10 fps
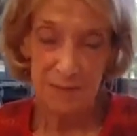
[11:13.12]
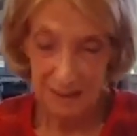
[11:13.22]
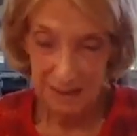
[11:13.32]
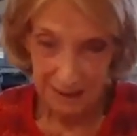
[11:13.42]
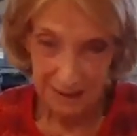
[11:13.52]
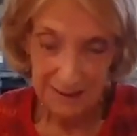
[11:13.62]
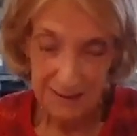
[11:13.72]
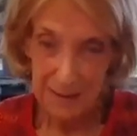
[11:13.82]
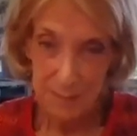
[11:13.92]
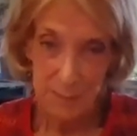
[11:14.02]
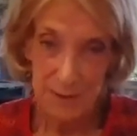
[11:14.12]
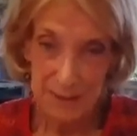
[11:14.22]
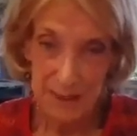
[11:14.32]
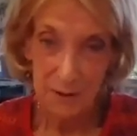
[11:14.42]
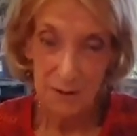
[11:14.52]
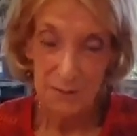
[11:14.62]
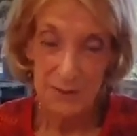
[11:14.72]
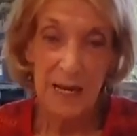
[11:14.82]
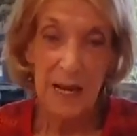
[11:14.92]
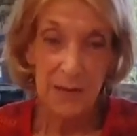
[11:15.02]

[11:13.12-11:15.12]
the kids themselves